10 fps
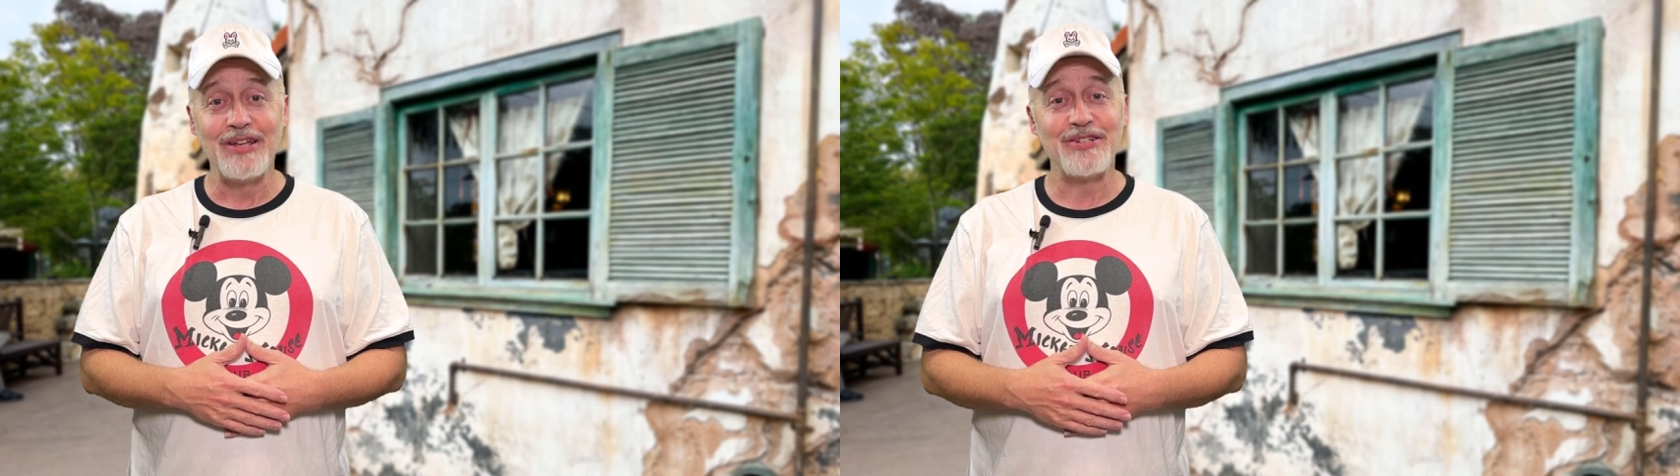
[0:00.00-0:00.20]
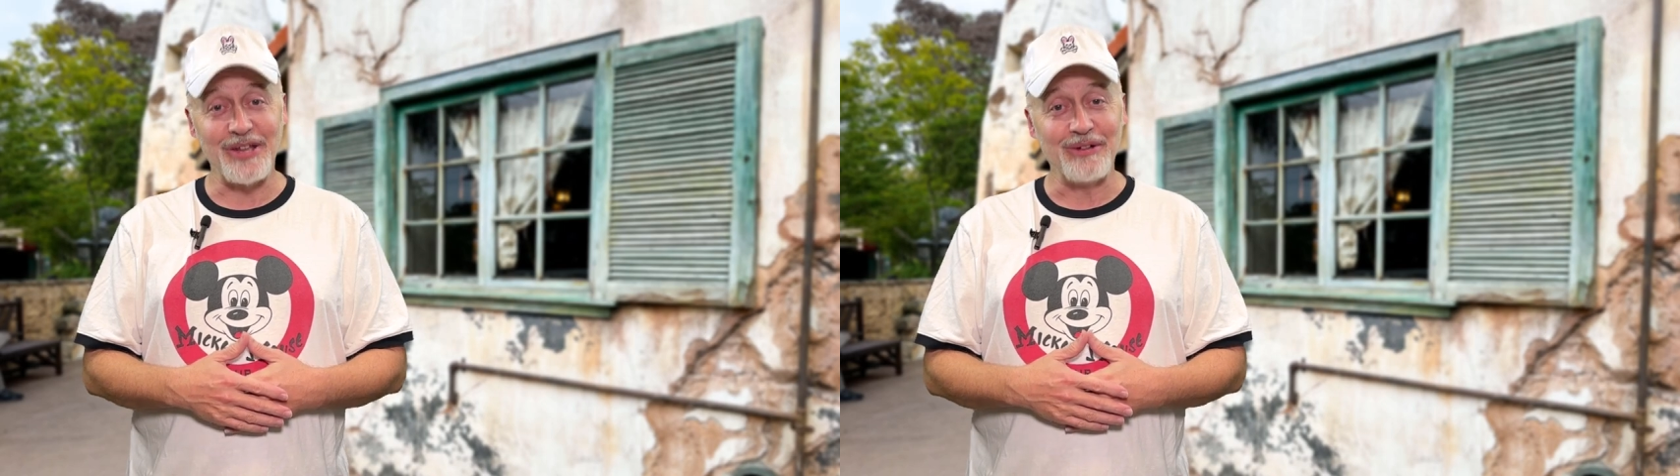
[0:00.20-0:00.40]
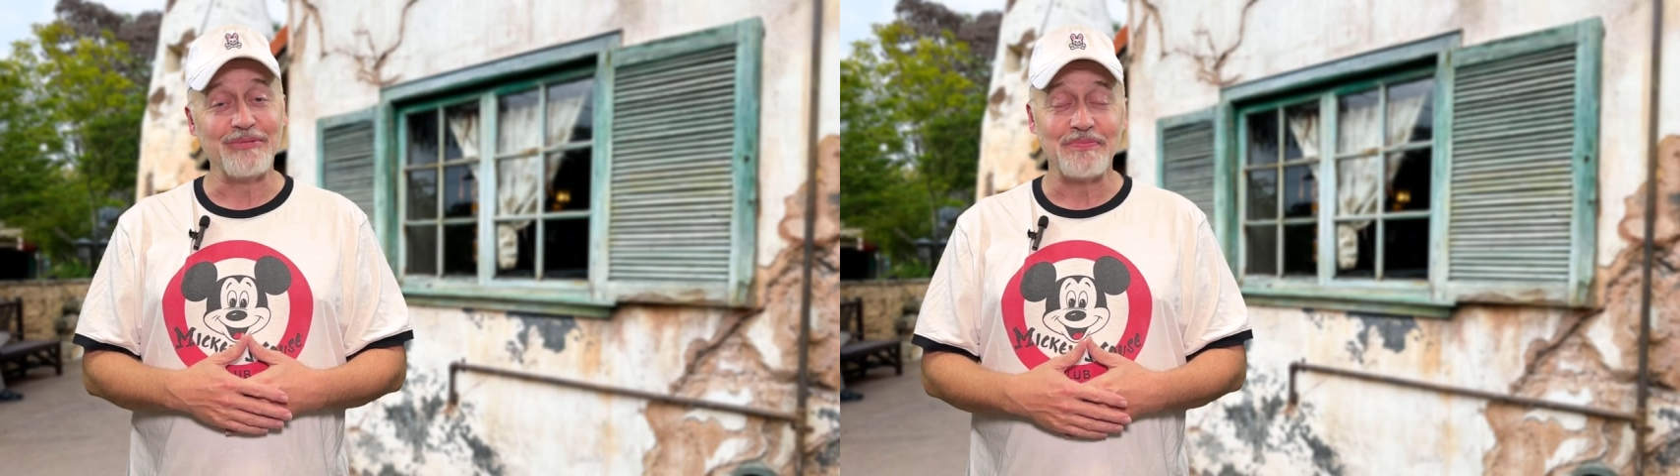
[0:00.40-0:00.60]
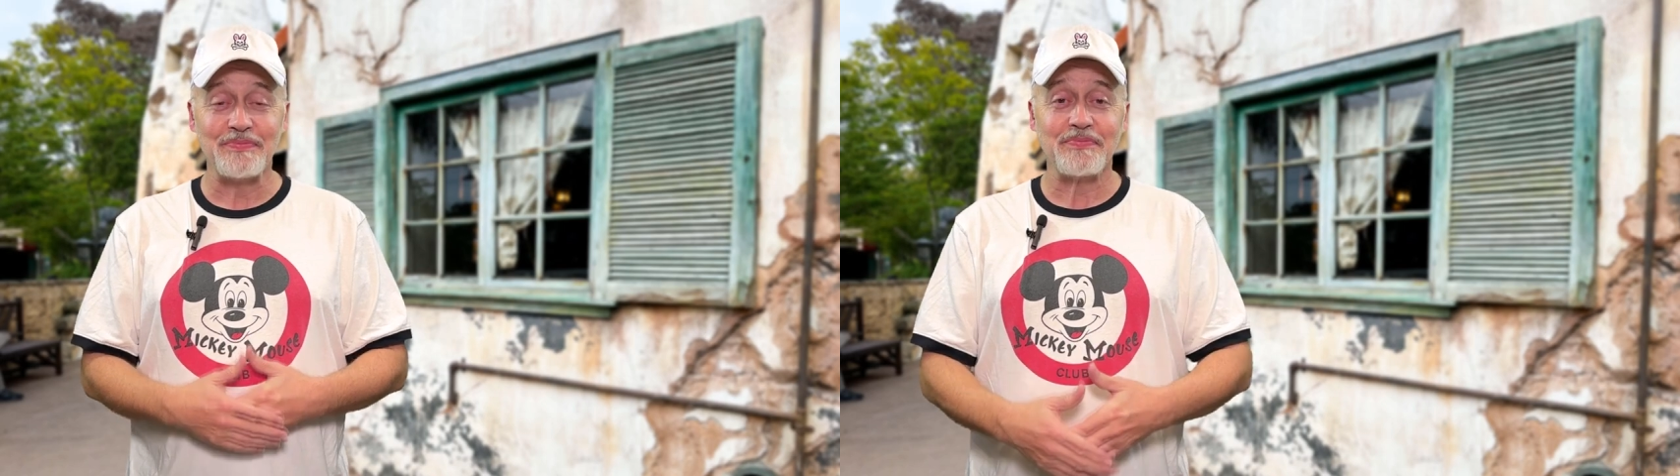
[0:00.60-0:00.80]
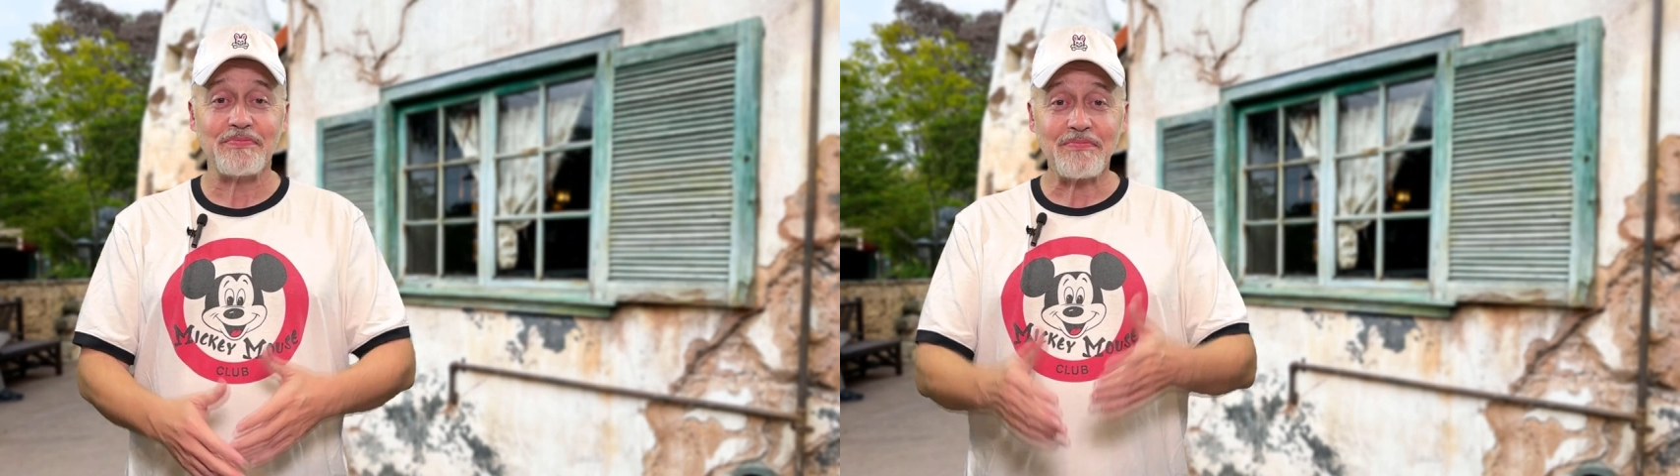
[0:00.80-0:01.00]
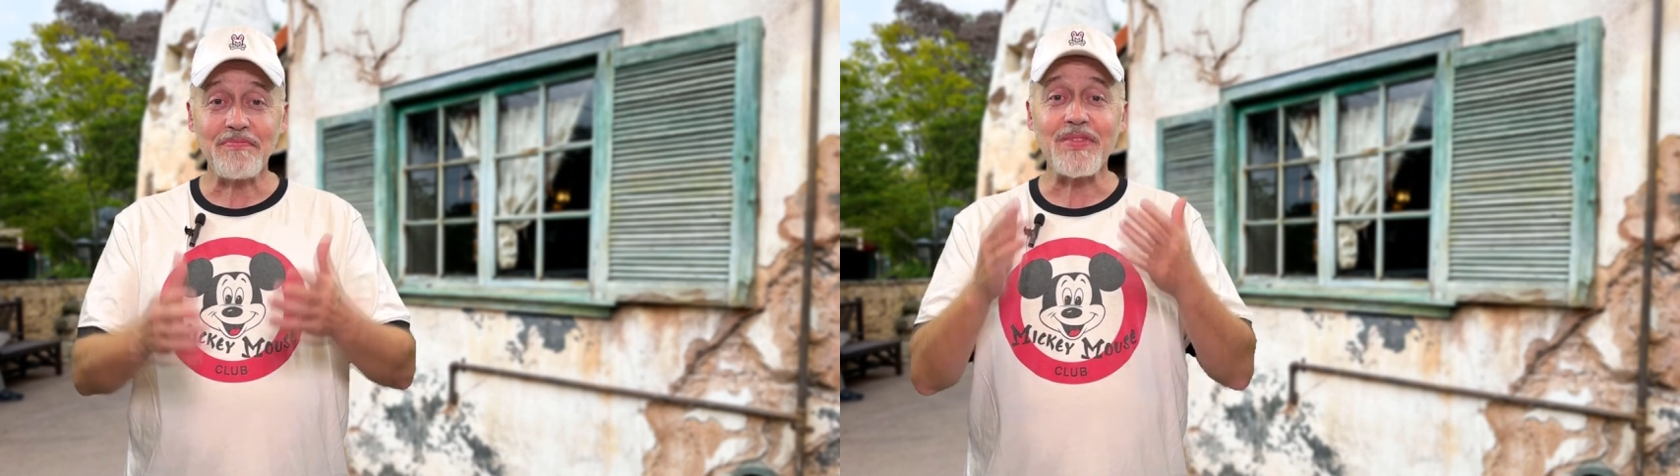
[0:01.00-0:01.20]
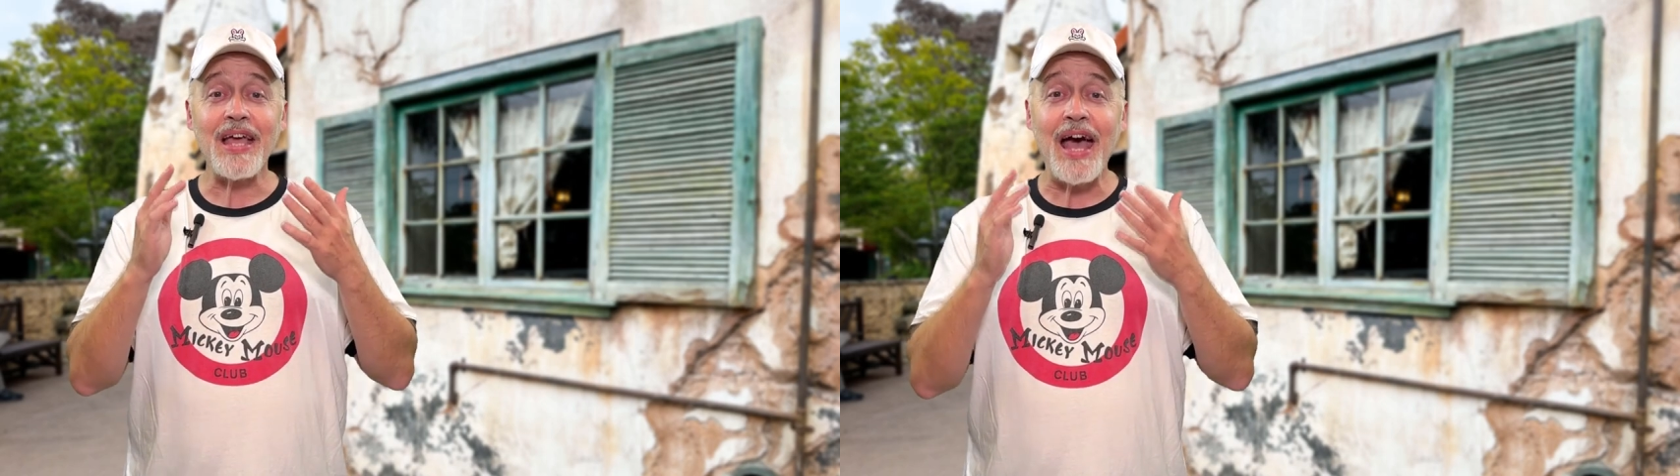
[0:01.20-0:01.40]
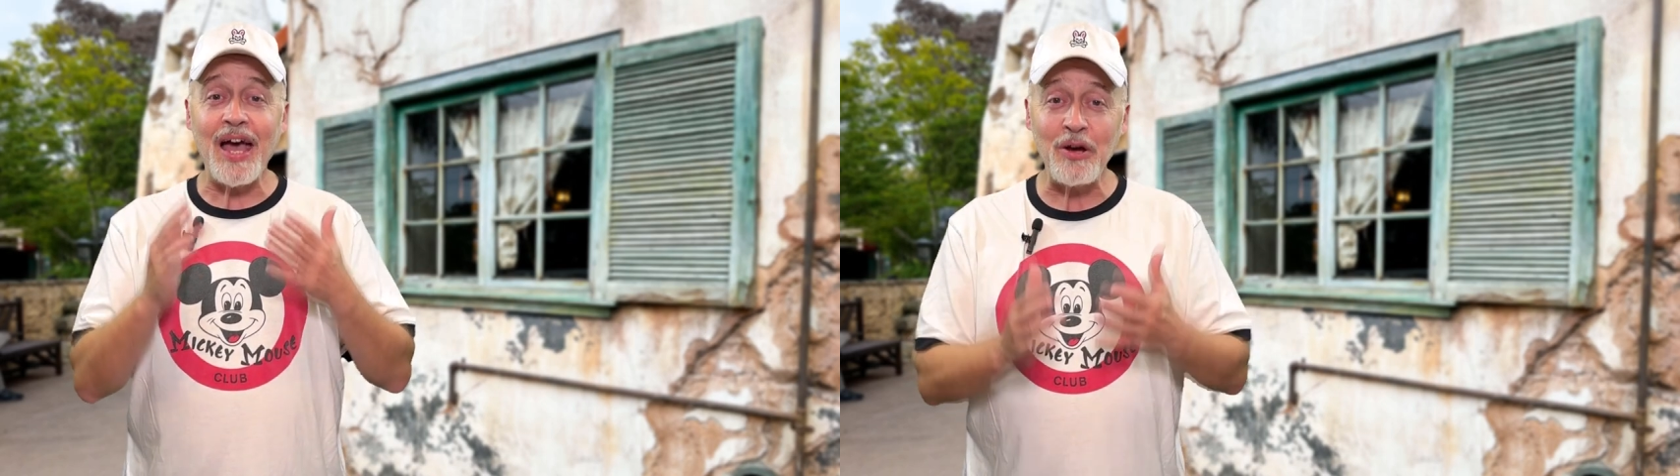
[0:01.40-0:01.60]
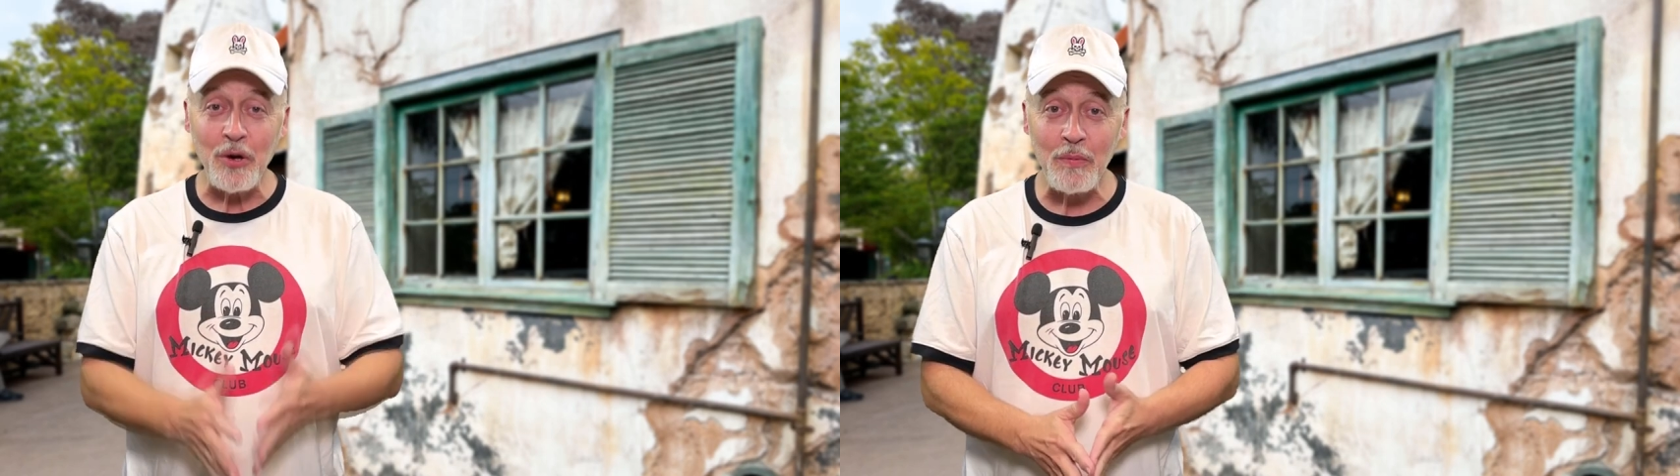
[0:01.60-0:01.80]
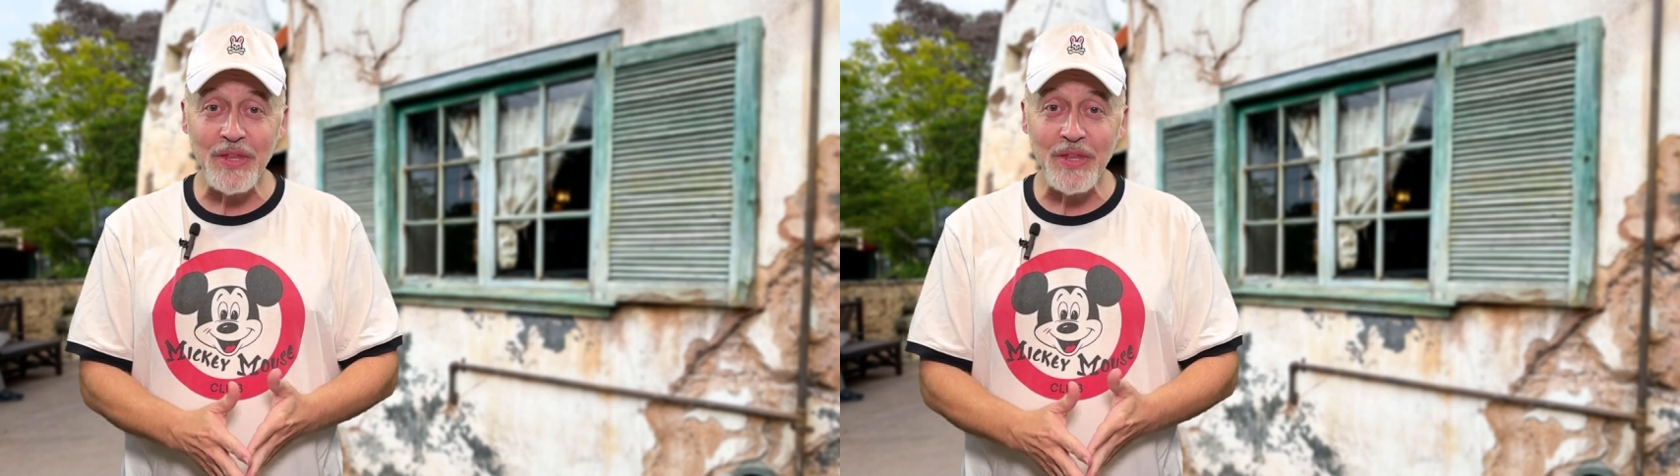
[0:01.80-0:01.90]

So I hope